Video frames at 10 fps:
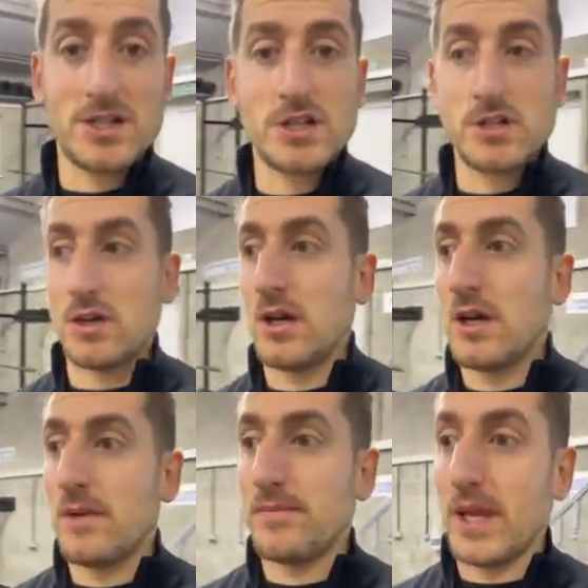Just to
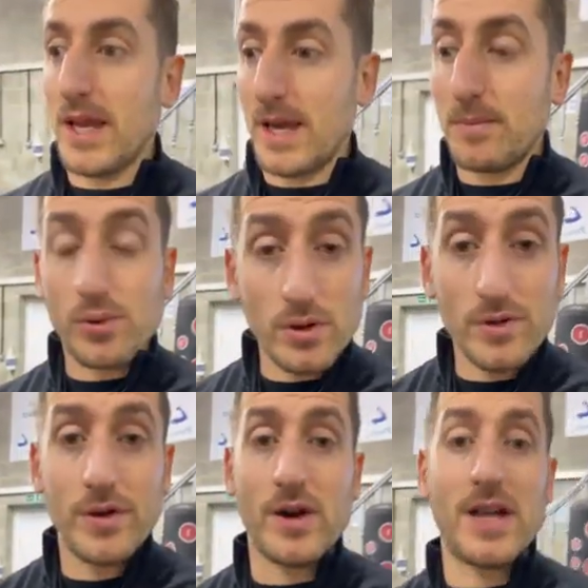
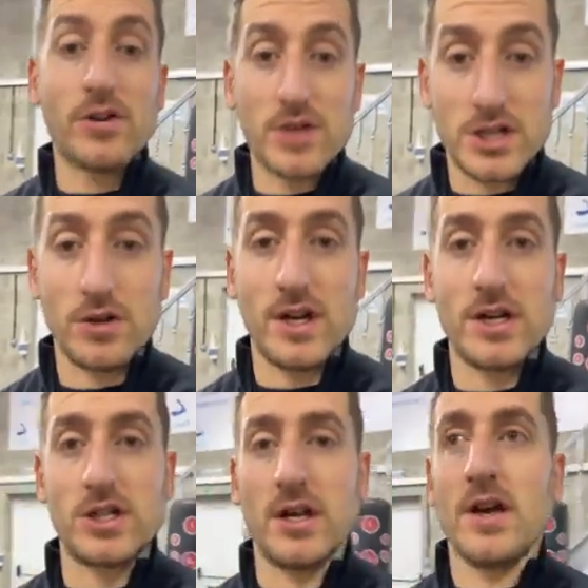increase your
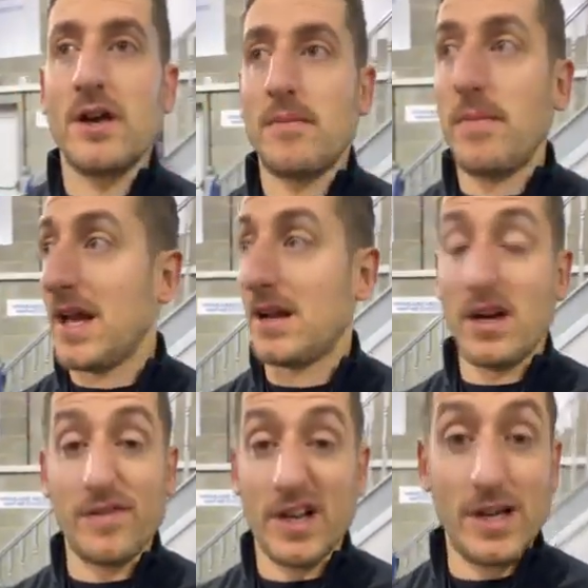energy, make
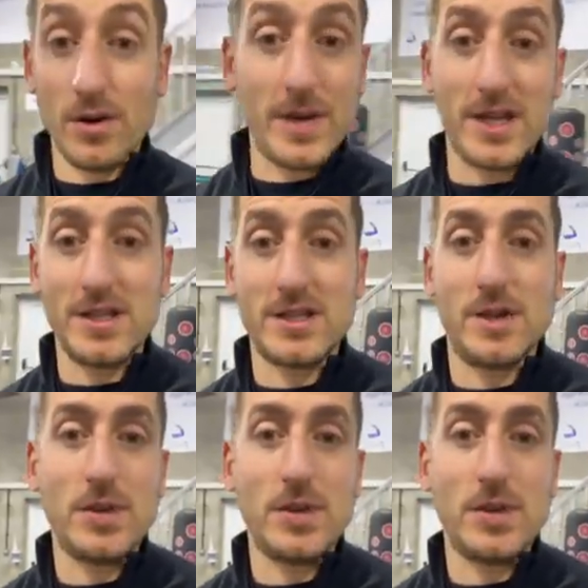life a little bit easier.